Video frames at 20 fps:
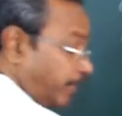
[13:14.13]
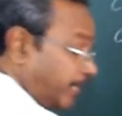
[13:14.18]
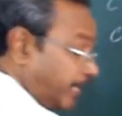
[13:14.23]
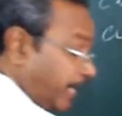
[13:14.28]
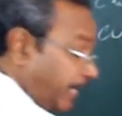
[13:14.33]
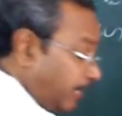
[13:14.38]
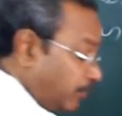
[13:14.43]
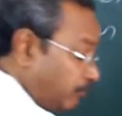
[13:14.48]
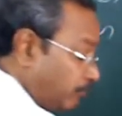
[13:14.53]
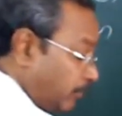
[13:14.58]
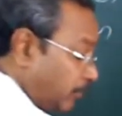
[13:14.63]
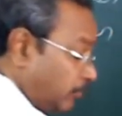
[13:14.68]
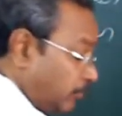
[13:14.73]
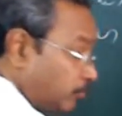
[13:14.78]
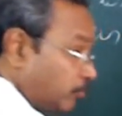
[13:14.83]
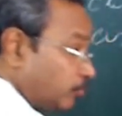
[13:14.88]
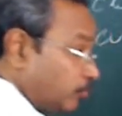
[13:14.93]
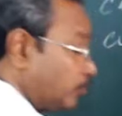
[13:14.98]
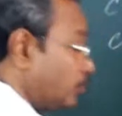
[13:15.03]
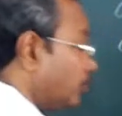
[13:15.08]
k equal to
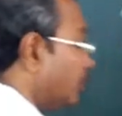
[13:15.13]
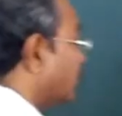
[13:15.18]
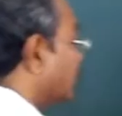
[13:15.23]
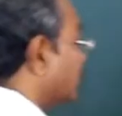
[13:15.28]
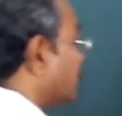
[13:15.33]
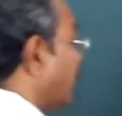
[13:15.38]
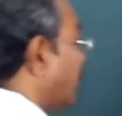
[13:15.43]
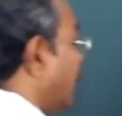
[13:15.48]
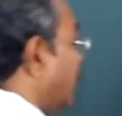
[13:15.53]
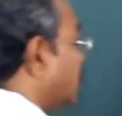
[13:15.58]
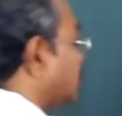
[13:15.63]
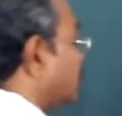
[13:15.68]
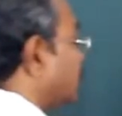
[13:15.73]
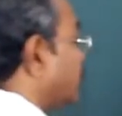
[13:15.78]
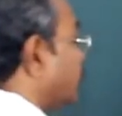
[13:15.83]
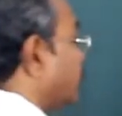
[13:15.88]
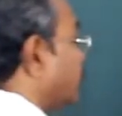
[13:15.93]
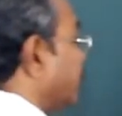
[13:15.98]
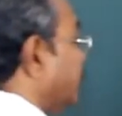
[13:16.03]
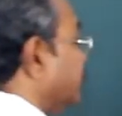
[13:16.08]
2, the last
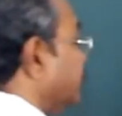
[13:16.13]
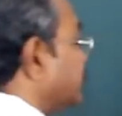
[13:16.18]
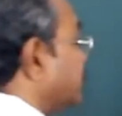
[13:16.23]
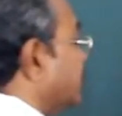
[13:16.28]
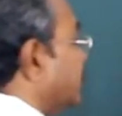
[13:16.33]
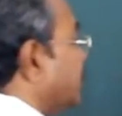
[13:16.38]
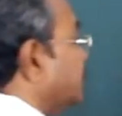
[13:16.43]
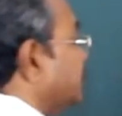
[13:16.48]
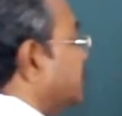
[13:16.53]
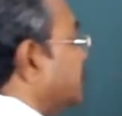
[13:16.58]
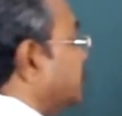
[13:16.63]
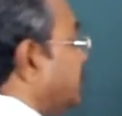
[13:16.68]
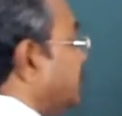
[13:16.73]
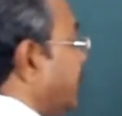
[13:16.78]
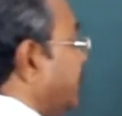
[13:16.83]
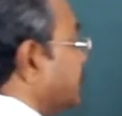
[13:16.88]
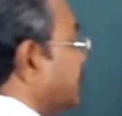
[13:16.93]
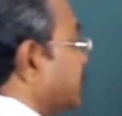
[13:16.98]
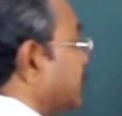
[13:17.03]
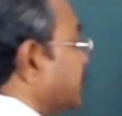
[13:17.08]
root is
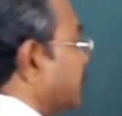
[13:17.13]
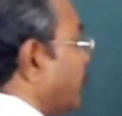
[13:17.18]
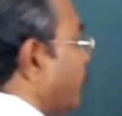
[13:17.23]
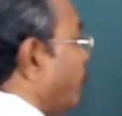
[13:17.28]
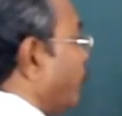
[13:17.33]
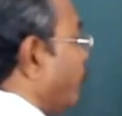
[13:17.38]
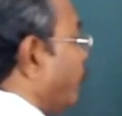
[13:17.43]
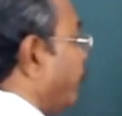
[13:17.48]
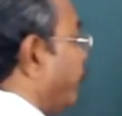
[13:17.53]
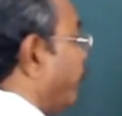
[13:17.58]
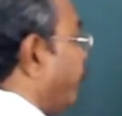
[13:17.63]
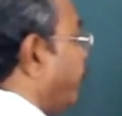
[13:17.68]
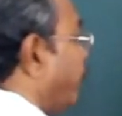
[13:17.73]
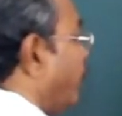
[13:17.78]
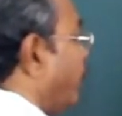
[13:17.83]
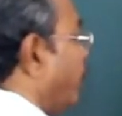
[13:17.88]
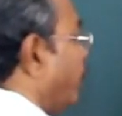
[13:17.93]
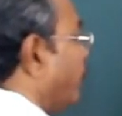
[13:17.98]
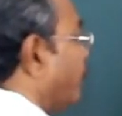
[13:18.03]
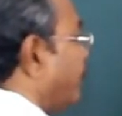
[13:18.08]
cis
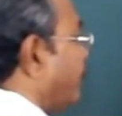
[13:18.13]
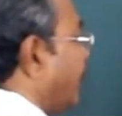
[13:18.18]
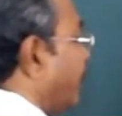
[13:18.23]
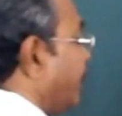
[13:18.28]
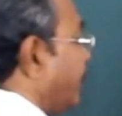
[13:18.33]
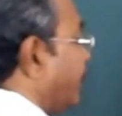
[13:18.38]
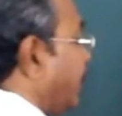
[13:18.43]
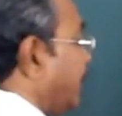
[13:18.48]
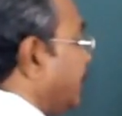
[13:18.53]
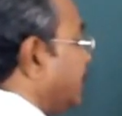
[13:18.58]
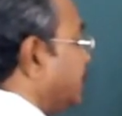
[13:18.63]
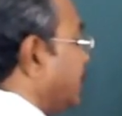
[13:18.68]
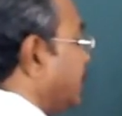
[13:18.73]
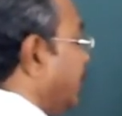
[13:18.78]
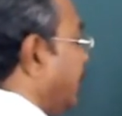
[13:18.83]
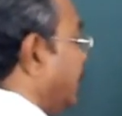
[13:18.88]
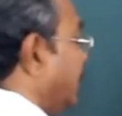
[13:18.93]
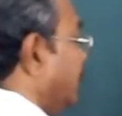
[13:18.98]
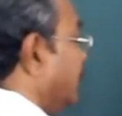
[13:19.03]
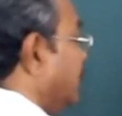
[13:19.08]
4 pi by
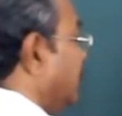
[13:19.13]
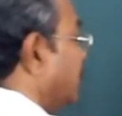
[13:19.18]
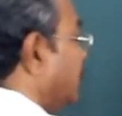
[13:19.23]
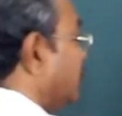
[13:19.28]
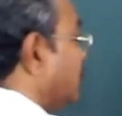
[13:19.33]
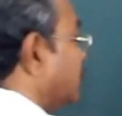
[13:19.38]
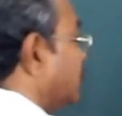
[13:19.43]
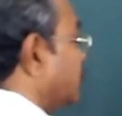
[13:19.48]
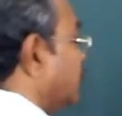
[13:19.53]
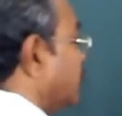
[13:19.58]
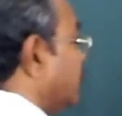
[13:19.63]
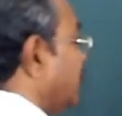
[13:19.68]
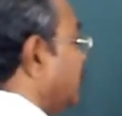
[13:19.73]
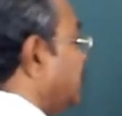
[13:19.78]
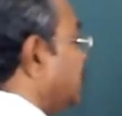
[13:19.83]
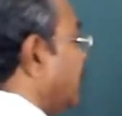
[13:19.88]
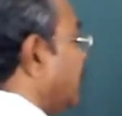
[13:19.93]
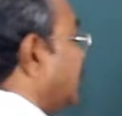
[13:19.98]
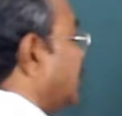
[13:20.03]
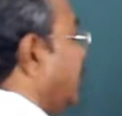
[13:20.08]
3. So
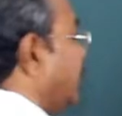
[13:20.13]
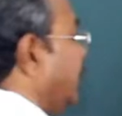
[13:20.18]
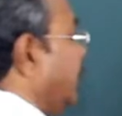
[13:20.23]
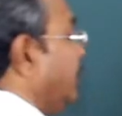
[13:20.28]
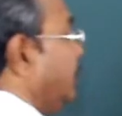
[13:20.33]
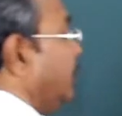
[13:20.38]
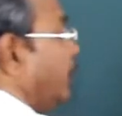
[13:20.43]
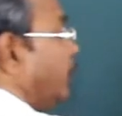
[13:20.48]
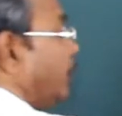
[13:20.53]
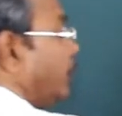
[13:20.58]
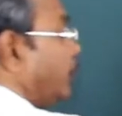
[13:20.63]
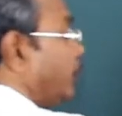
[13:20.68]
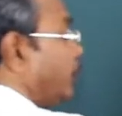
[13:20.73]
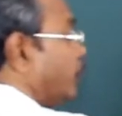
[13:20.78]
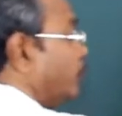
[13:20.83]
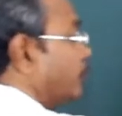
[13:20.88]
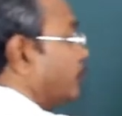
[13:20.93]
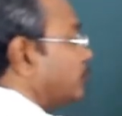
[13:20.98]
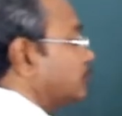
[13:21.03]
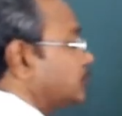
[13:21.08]
these are the
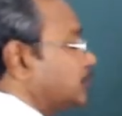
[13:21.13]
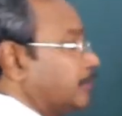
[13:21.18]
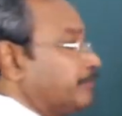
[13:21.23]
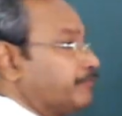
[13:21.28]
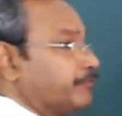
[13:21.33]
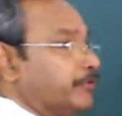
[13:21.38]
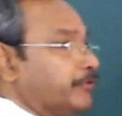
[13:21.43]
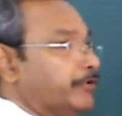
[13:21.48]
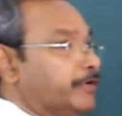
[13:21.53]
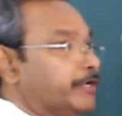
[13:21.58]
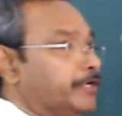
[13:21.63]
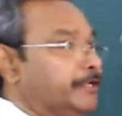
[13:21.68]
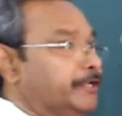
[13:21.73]
cube roots of unity.